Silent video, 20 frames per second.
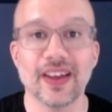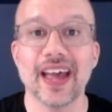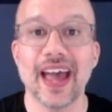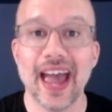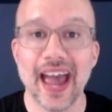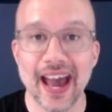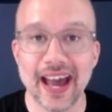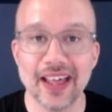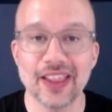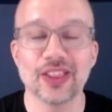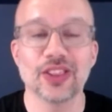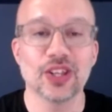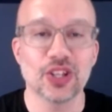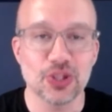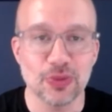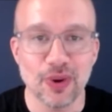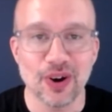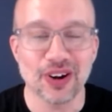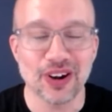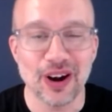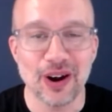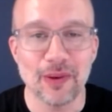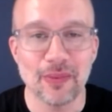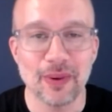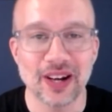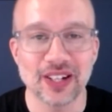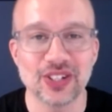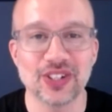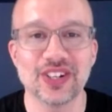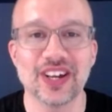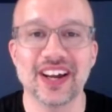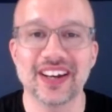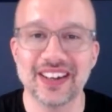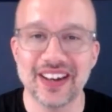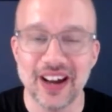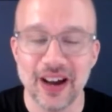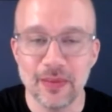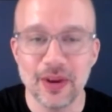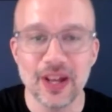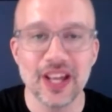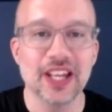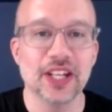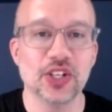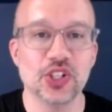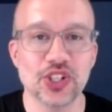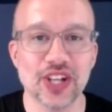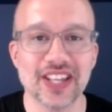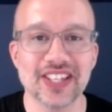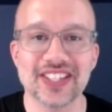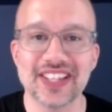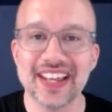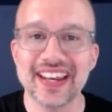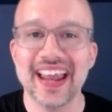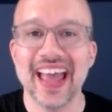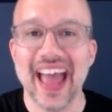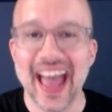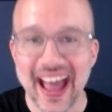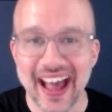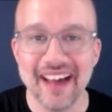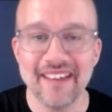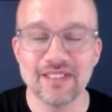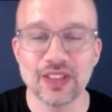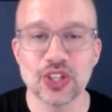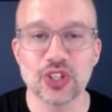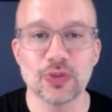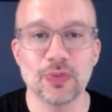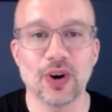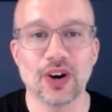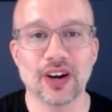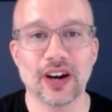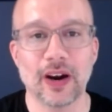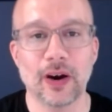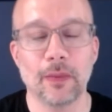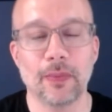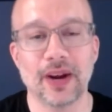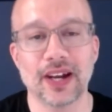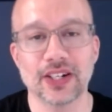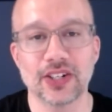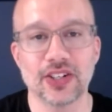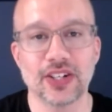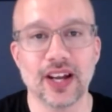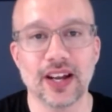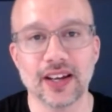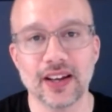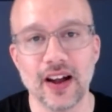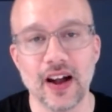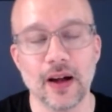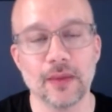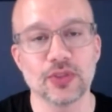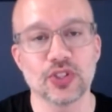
at thesmartchiropractor.com, Jason at thesmartchiropractor.com.